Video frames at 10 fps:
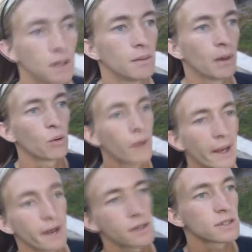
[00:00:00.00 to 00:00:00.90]
But who
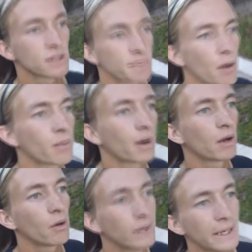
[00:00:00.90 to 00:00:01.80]
cares? This is Pokemon
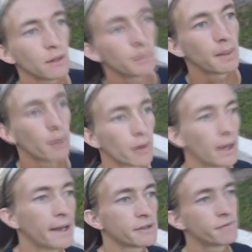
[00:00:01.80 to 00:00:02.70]
Go now. People are
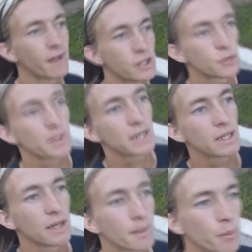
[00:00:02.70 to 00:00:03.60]
venturing
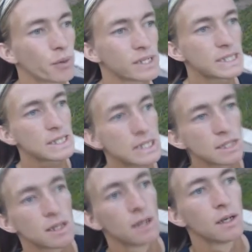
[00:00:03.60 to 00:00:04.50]
into
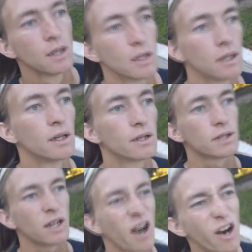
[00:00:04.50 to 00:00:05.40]
prisons. There's
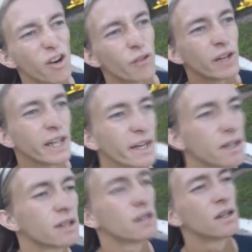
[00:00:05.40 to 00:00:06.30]
a car over here.
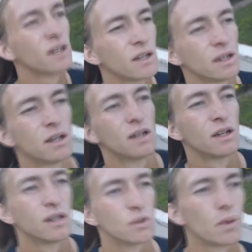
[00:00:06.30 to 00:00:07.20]

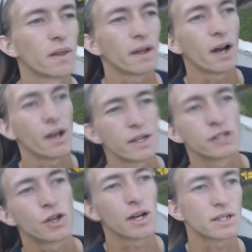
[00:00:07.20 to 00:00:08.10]
One of the gardening
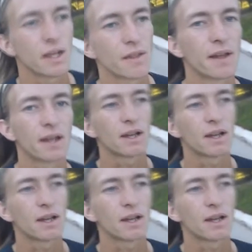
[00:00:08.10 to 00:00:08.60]
trucks, I think.